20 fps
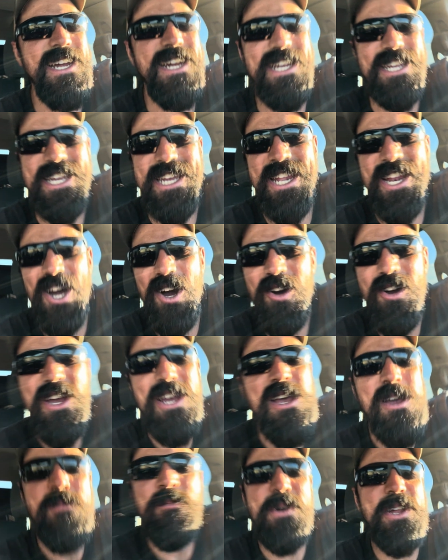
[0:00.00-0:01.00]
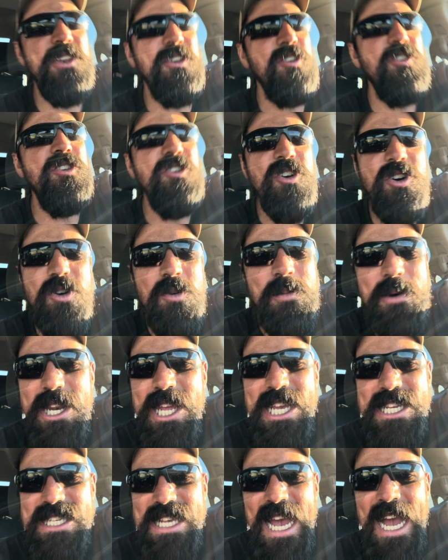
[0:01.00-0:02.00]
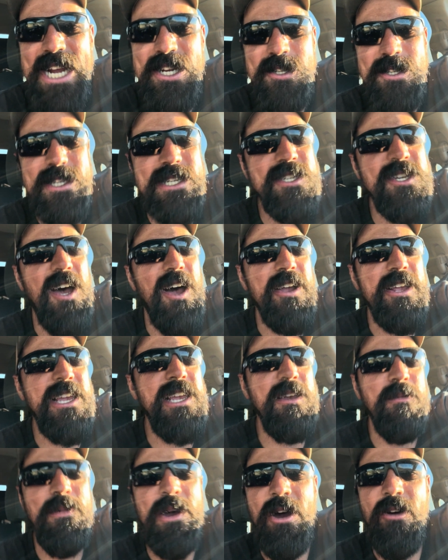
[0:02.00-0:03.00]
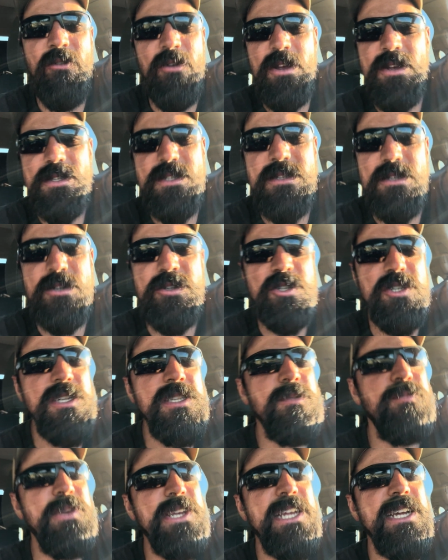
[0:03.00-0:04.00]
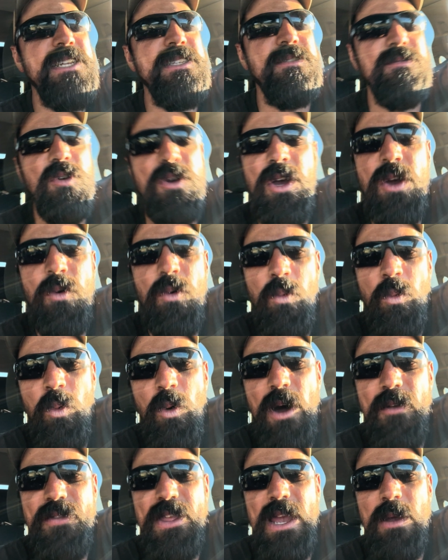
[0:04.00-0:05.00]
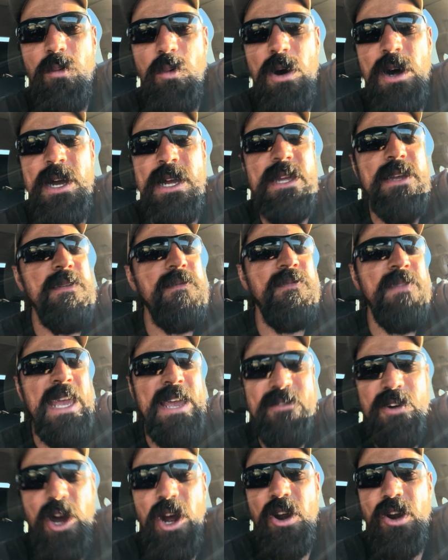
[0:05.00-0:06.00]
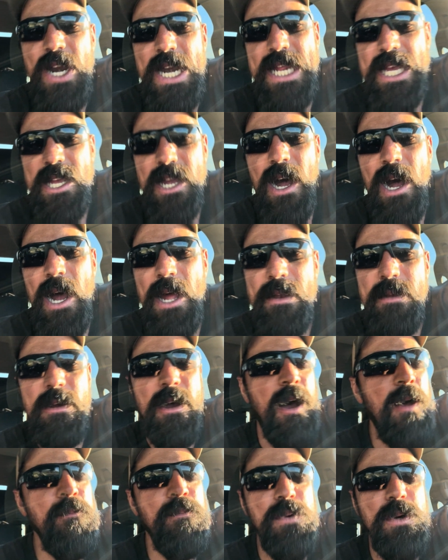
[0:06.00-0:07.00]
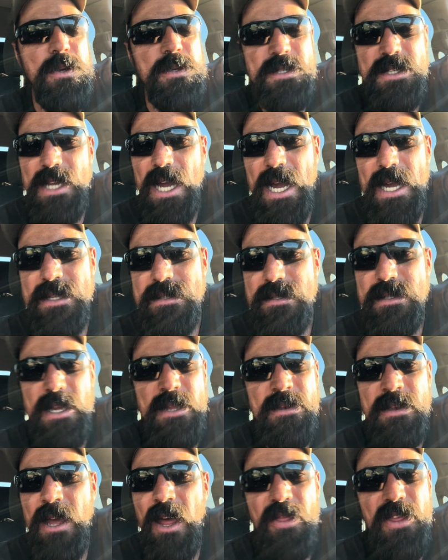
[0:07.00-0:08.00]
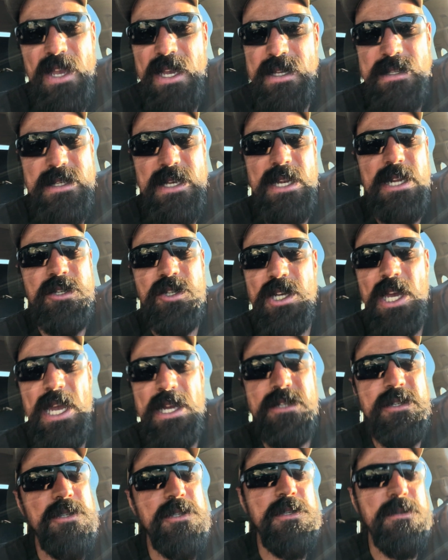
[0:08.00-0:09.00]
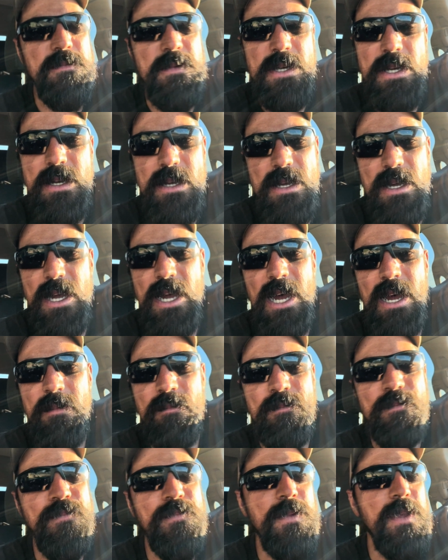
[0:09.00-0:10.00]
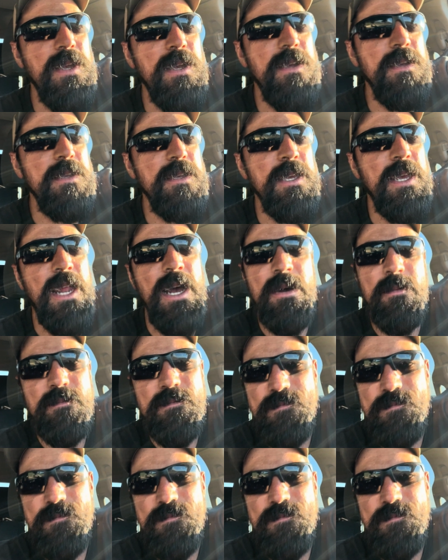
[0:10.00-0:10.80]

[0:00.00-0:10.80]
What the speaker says: you know, but nobody's actually talking about real solutions, because what they want, they've already got on both sides, and nothing is going to change. You know,